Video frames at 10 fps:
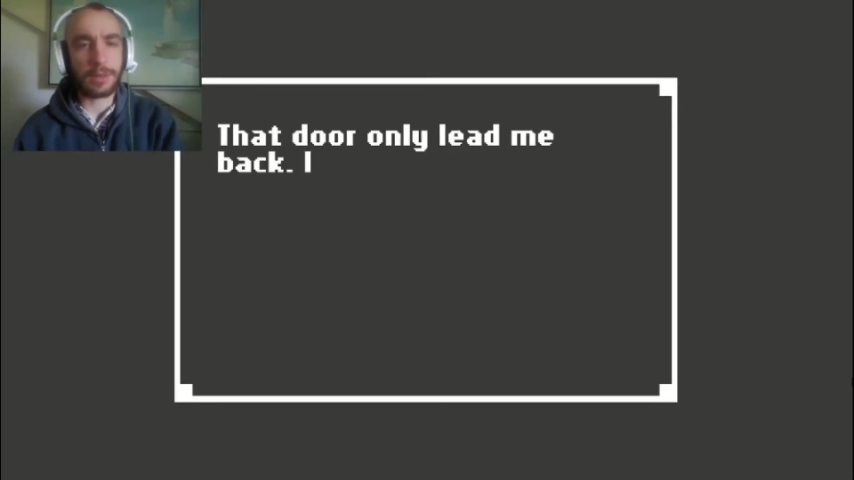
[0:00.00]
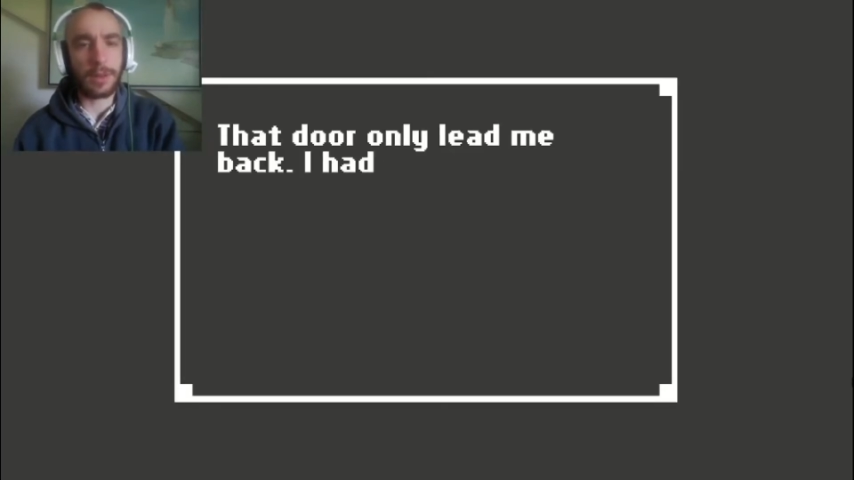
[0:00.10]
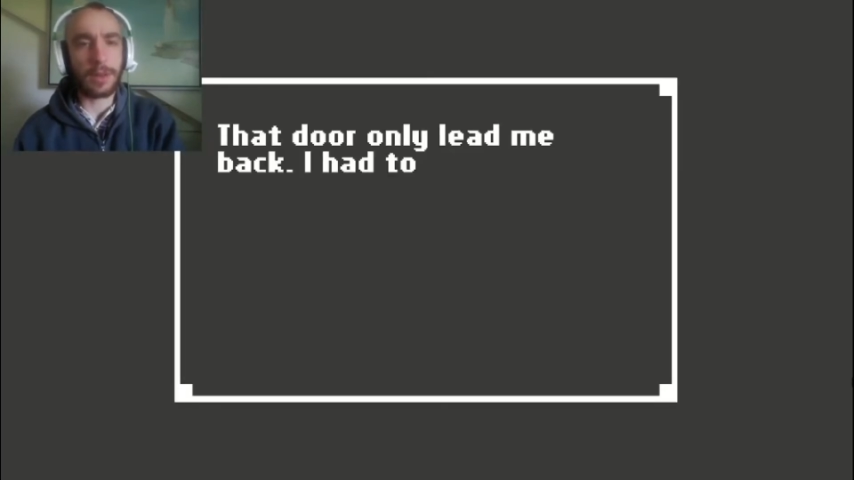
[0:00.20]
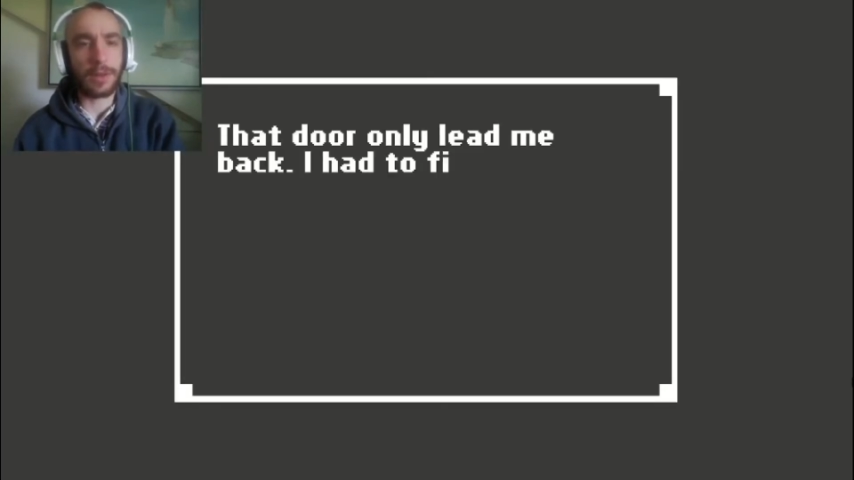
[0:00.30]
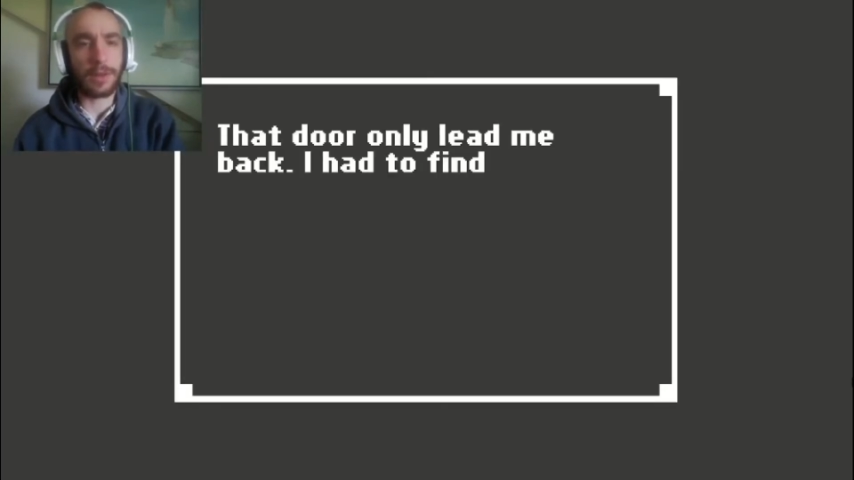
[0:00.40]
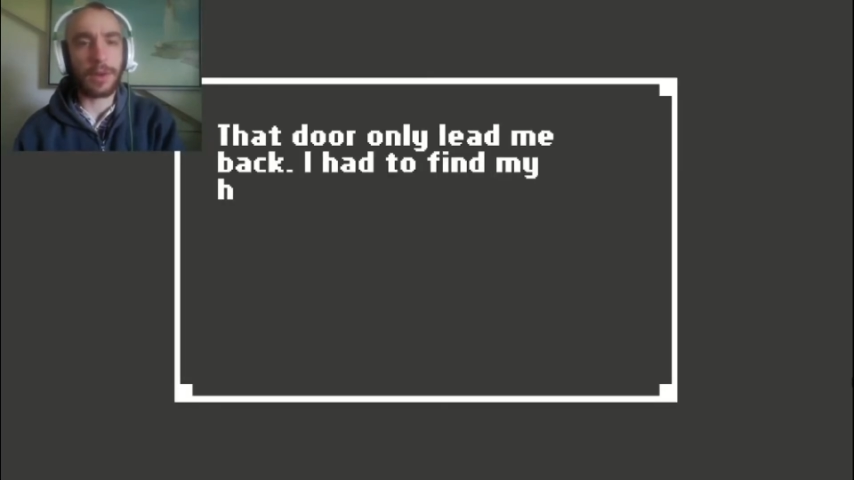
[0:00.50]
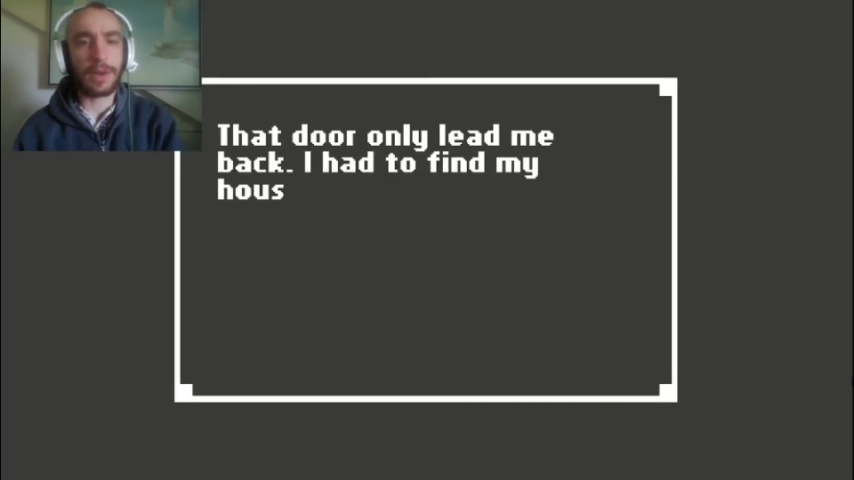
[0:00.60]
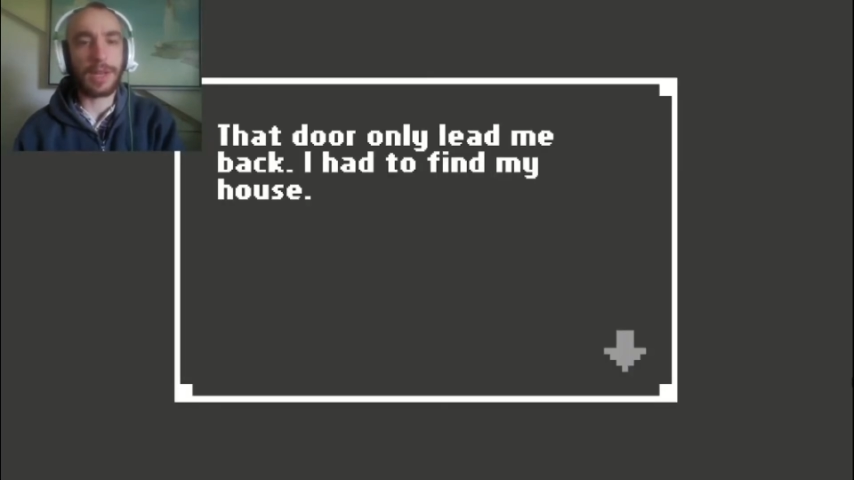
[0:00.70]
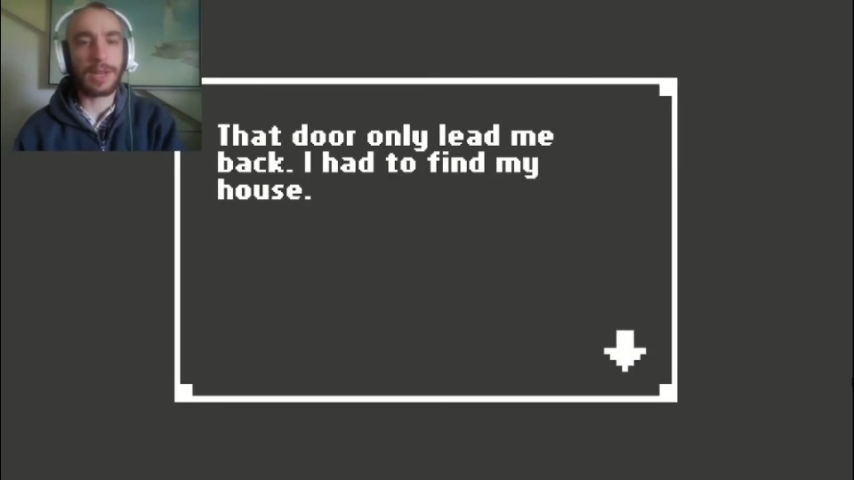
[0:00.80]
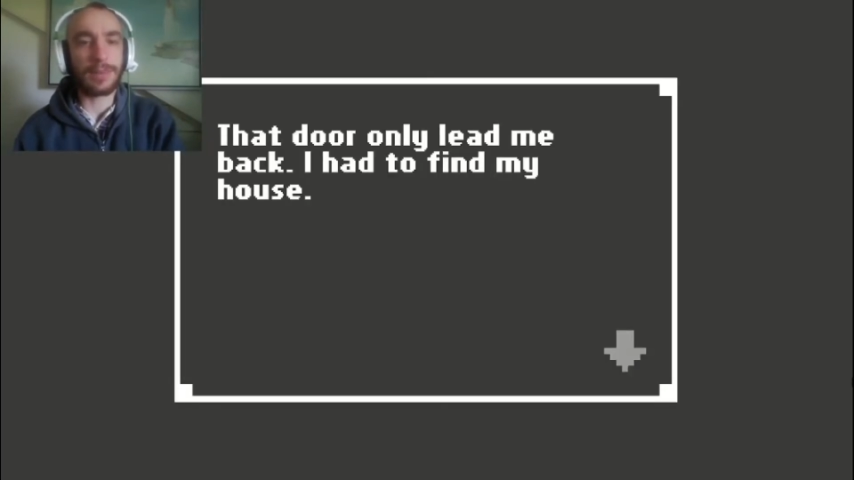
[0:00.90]
oh, they only
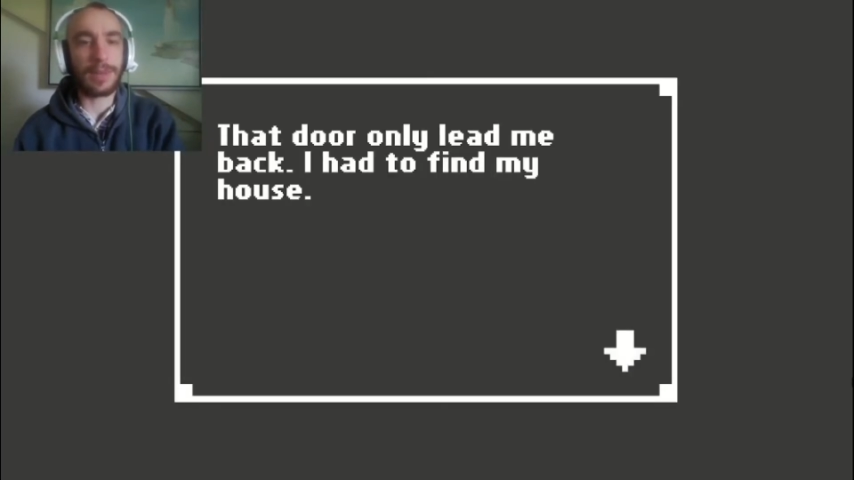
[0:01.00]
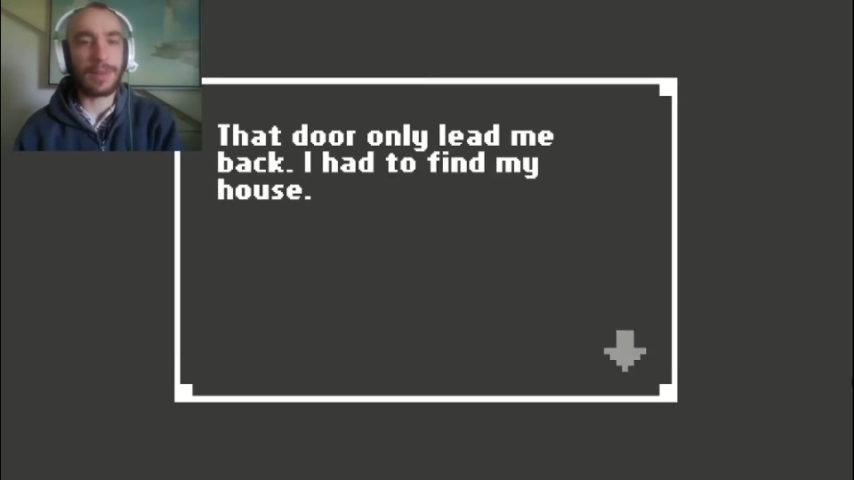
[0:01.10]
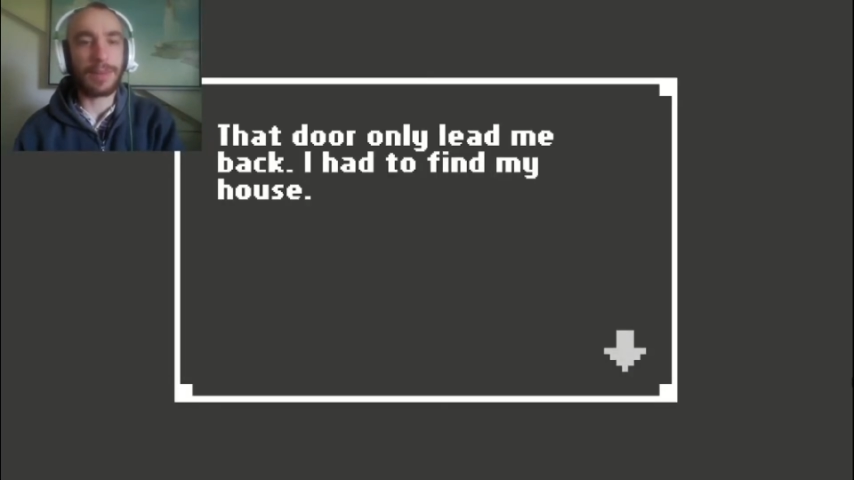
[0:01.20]
led me